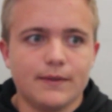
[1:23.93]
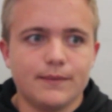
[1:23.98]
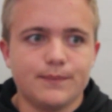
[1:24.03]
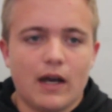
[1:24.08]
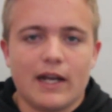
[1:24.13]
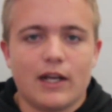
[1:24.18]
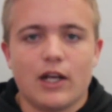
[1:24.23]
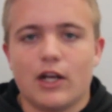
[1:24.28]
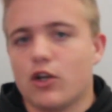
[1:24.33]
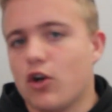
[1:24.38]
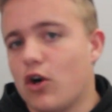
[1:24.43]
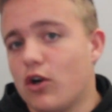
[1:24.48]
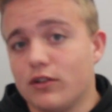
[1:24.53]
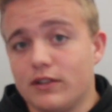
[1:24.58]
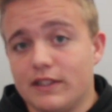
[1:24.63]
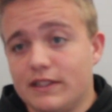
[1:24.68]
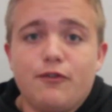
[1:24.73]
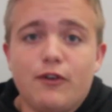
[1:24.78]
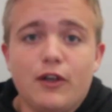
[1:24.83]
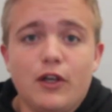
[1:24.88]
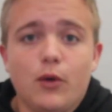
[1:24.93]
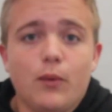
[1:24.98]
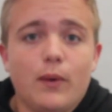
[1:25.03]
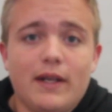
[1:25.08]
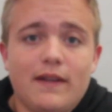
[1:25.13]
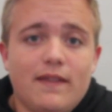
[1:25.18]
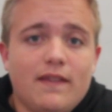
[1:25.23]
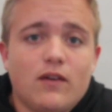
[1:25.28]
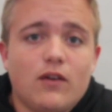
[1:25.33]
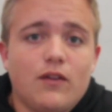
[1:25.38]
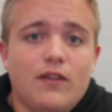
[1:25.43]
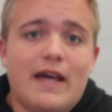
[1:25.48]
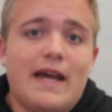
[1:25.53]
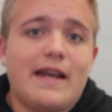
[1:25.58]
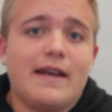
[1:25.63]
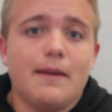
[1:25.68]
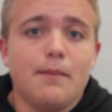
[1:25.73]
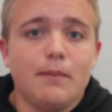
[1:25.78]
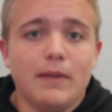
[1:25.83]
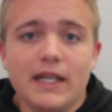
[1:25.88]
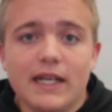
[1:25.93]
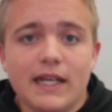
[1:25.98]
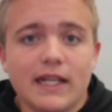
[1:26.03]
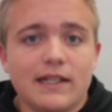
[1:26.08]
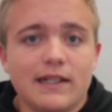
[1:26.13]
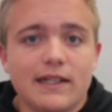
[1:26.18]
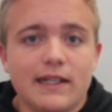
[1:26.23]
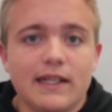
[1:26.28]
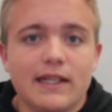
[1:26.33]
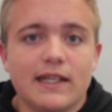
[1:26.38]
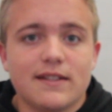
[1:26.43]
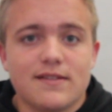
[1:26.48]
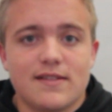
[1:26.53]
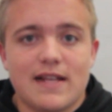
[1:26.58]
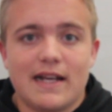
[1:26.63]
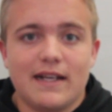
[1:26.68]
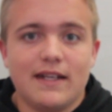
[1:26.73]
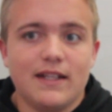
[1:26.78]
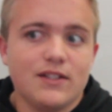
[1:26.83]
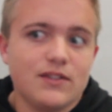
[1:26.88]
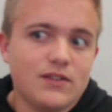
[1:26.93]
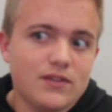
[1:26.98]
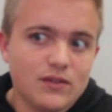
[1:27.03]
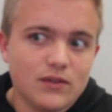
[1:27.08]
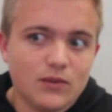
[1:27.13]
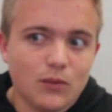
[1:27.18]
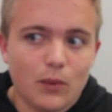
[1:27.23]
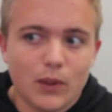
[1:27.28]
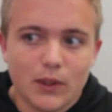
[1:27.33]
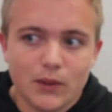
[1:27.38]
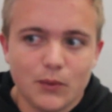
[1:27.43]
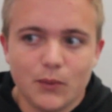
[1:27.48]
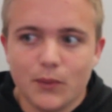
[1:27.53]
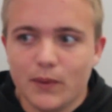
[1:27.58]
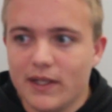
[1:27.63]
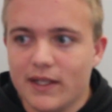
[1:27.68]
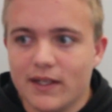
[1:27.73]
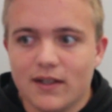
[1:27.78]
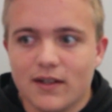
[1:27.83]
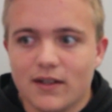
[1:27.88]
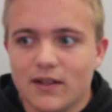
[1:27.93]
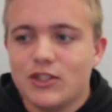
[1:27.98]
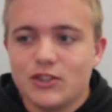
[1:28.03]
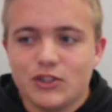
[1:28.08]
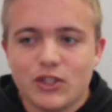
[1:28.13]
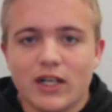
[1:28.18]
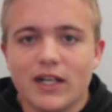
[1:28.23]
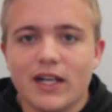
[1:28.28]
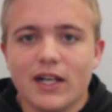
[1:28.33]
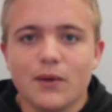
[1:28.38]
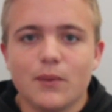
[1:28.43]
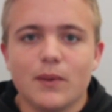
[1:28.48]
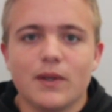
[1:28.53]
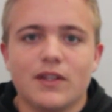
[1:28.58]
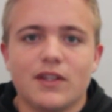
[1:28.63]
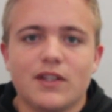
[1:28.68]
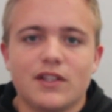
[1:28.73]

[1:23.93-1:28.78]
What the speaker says: I can't fill you in on that immediately, because that is what we are struggling with.